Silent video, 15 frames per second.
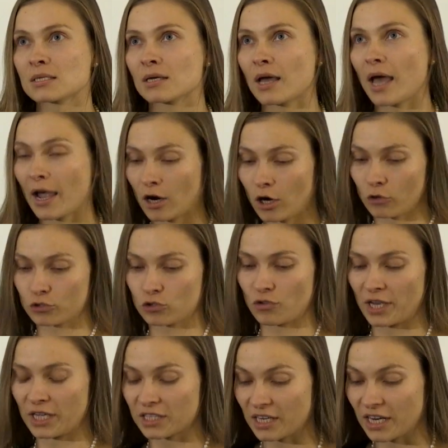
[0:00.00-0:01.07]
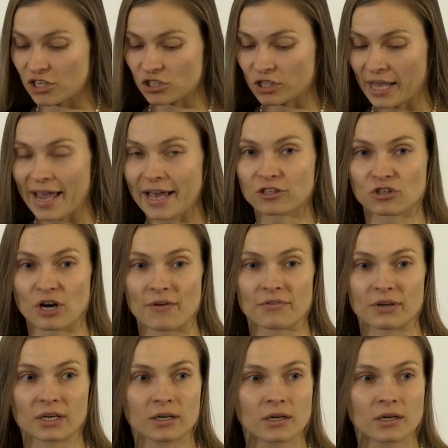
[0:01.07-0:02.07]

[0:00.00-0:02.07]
and goes to the international air traffic.